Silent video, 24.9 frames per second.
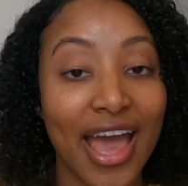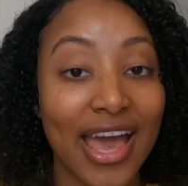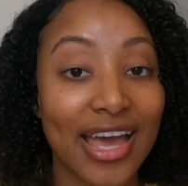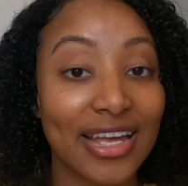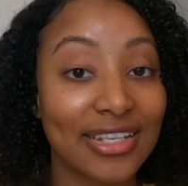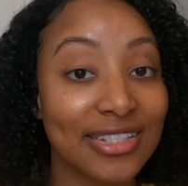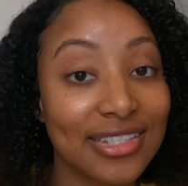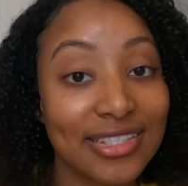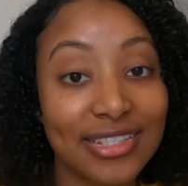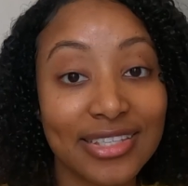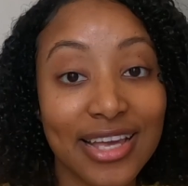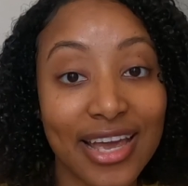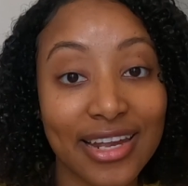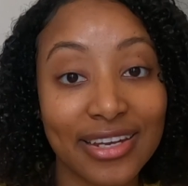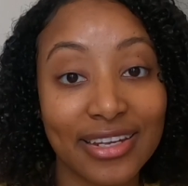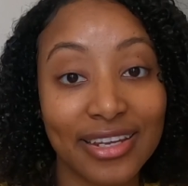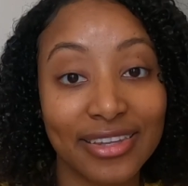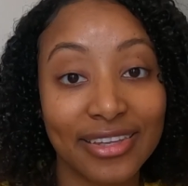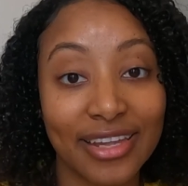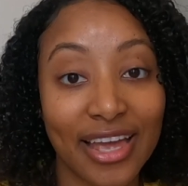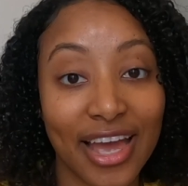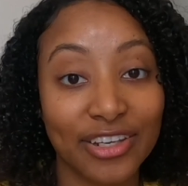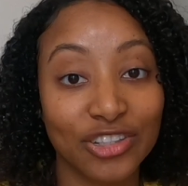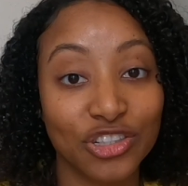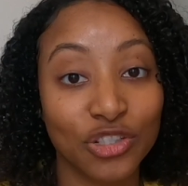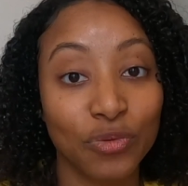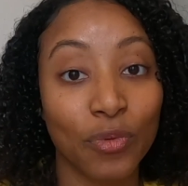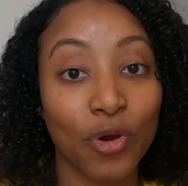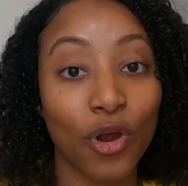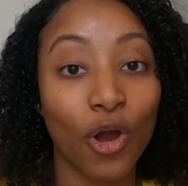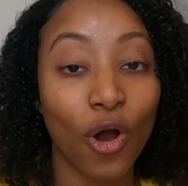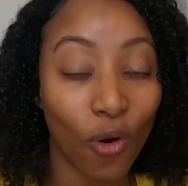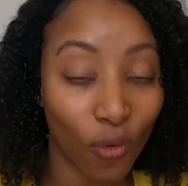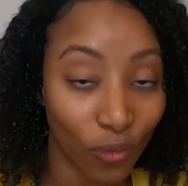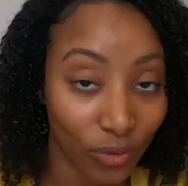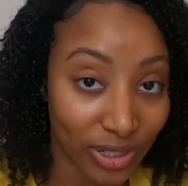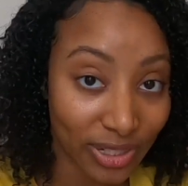it stated that you
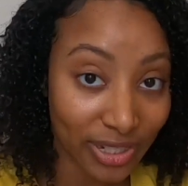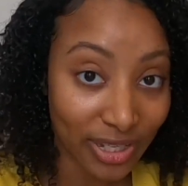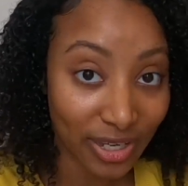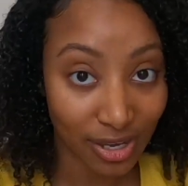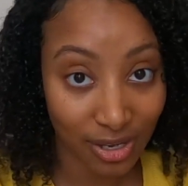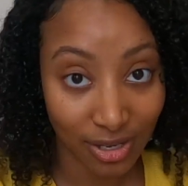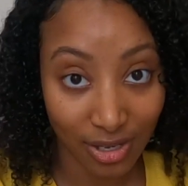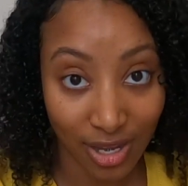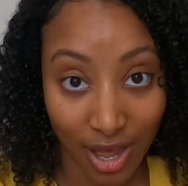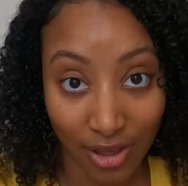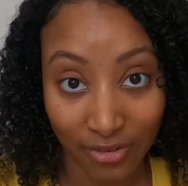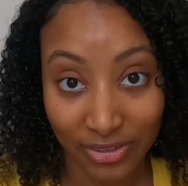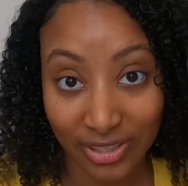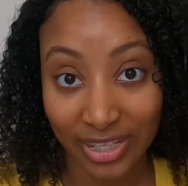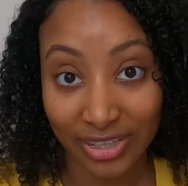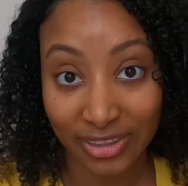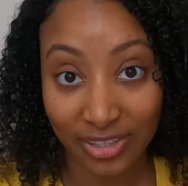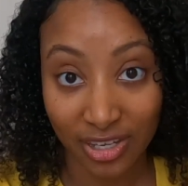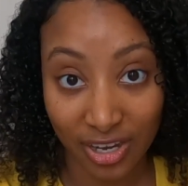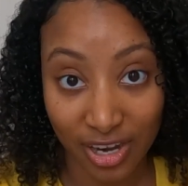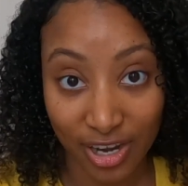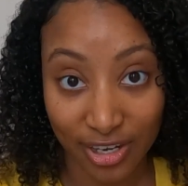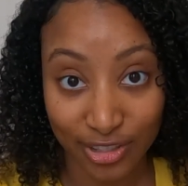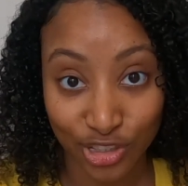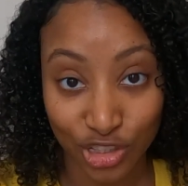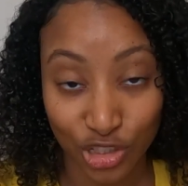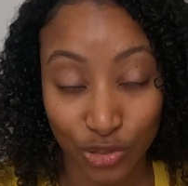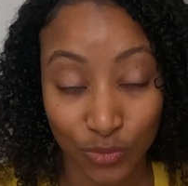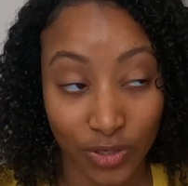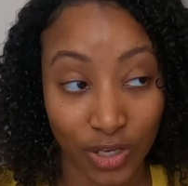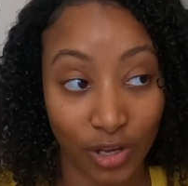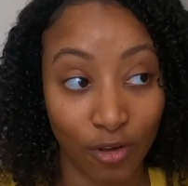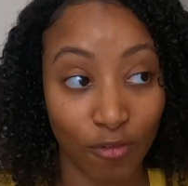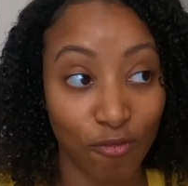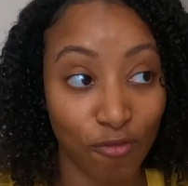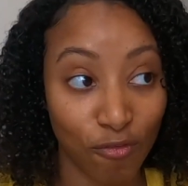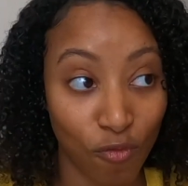were only allowed in the
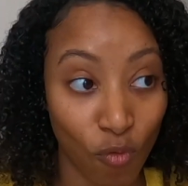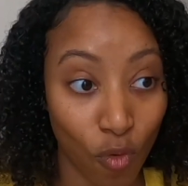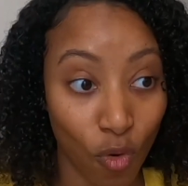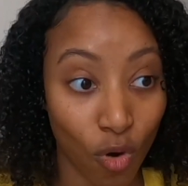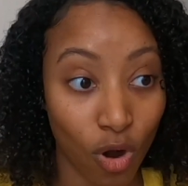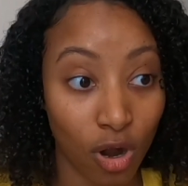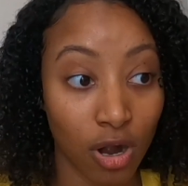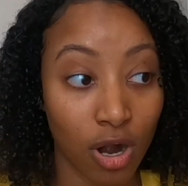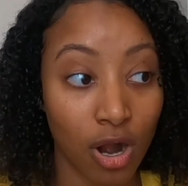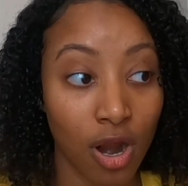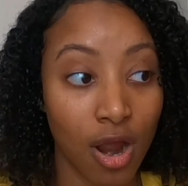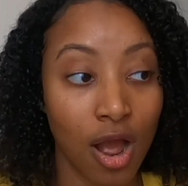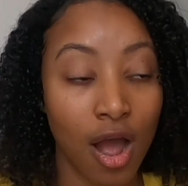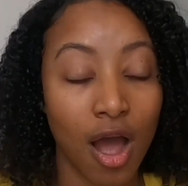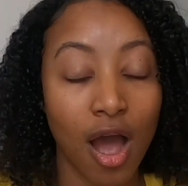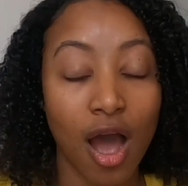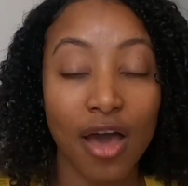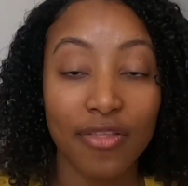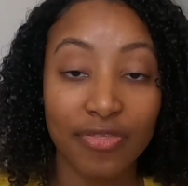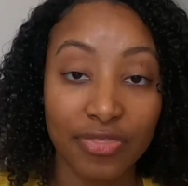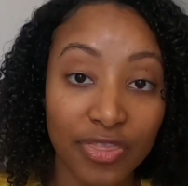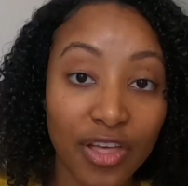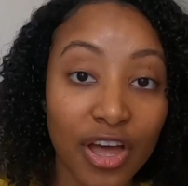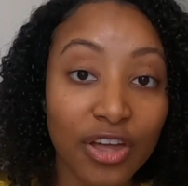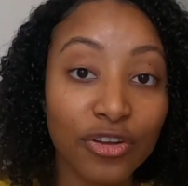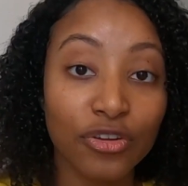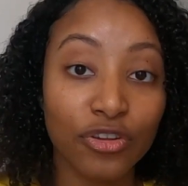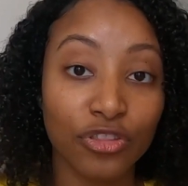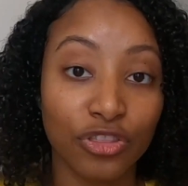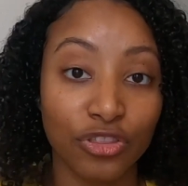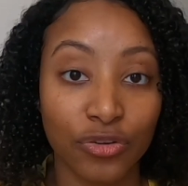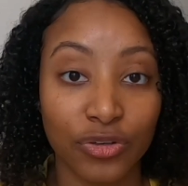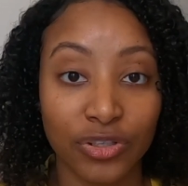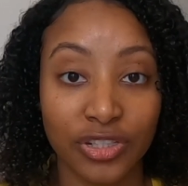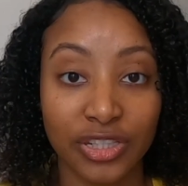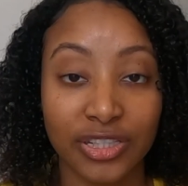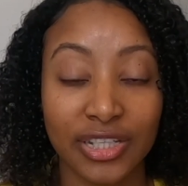country for another
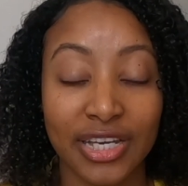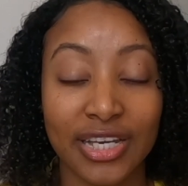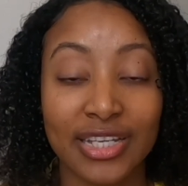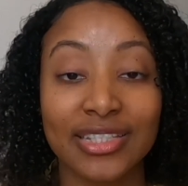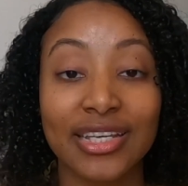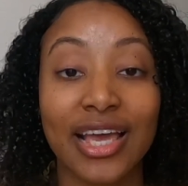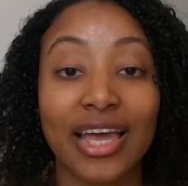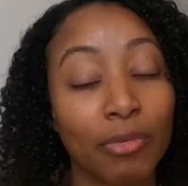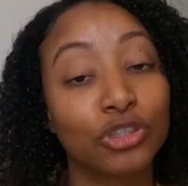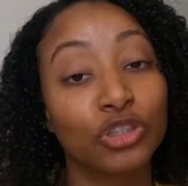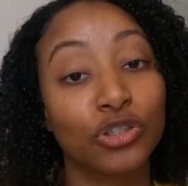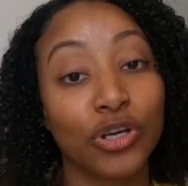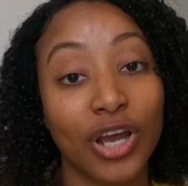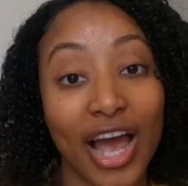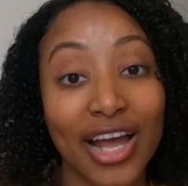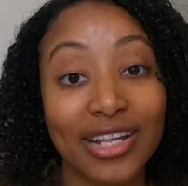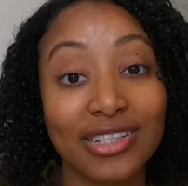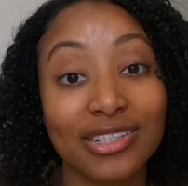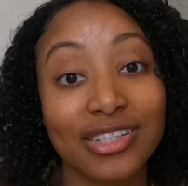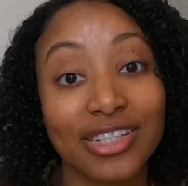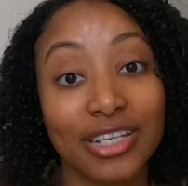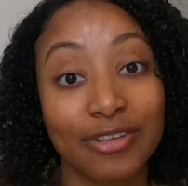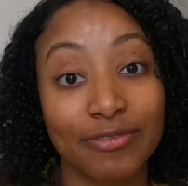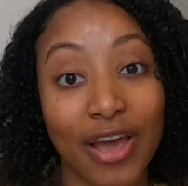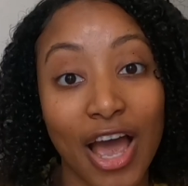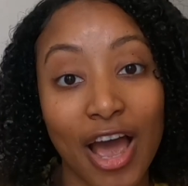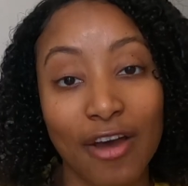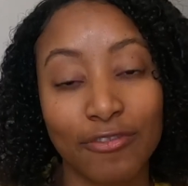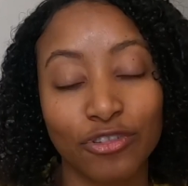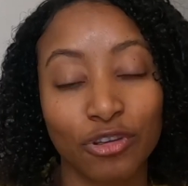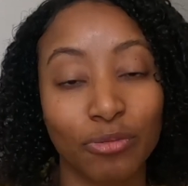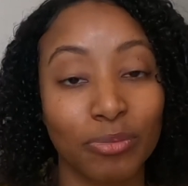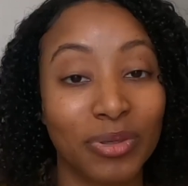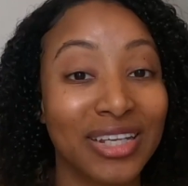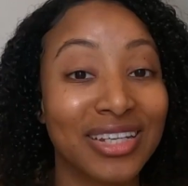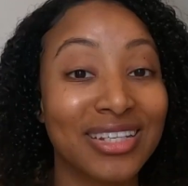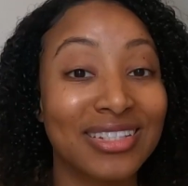30 days, but you had to leave
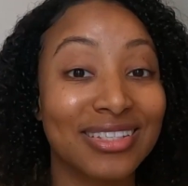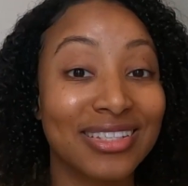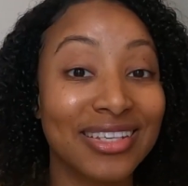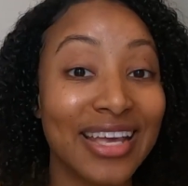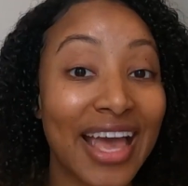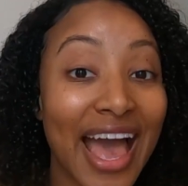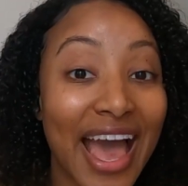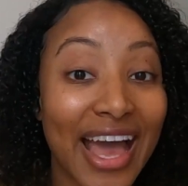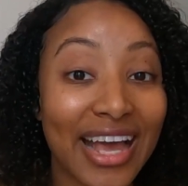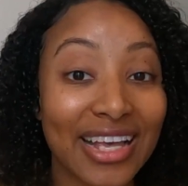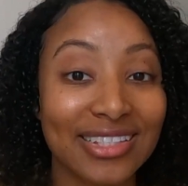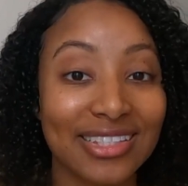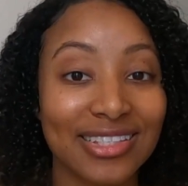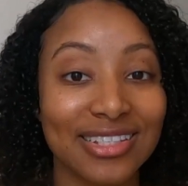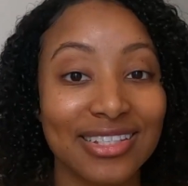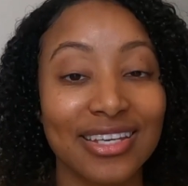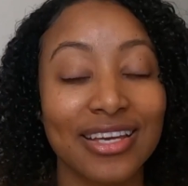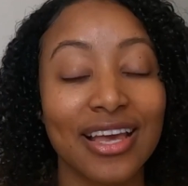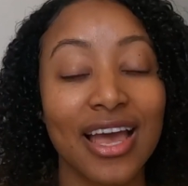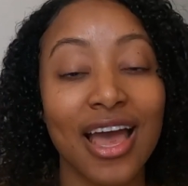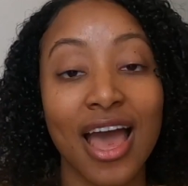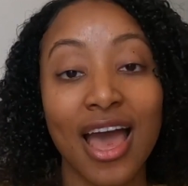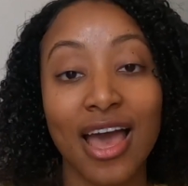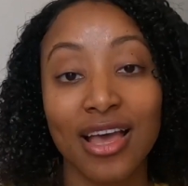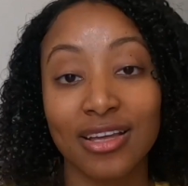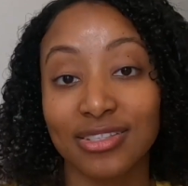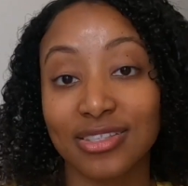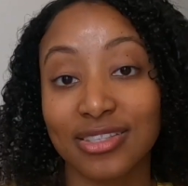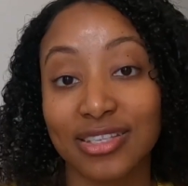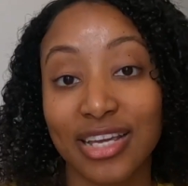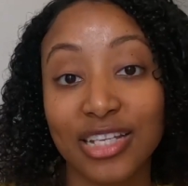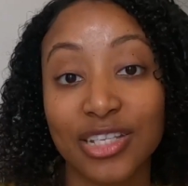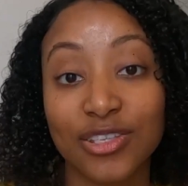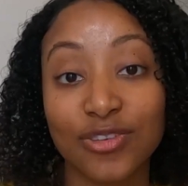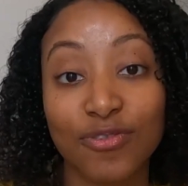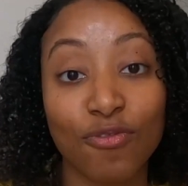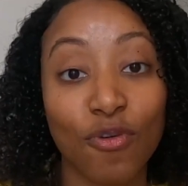after because the XT
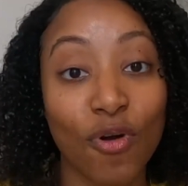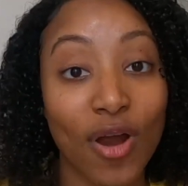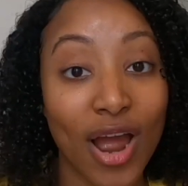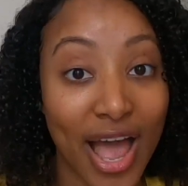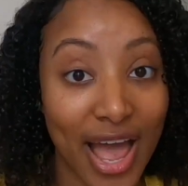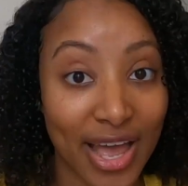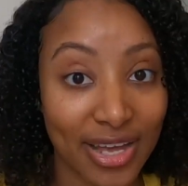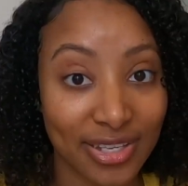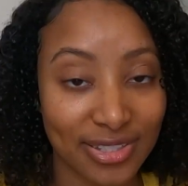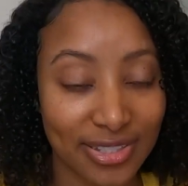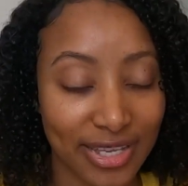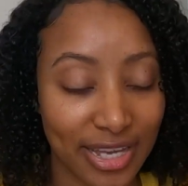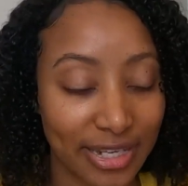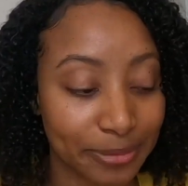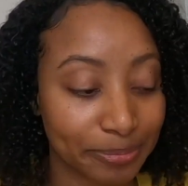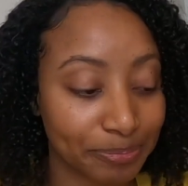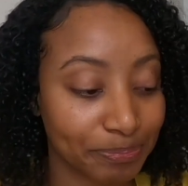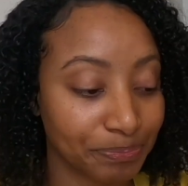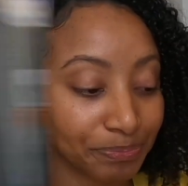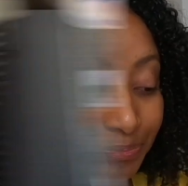stands for exit.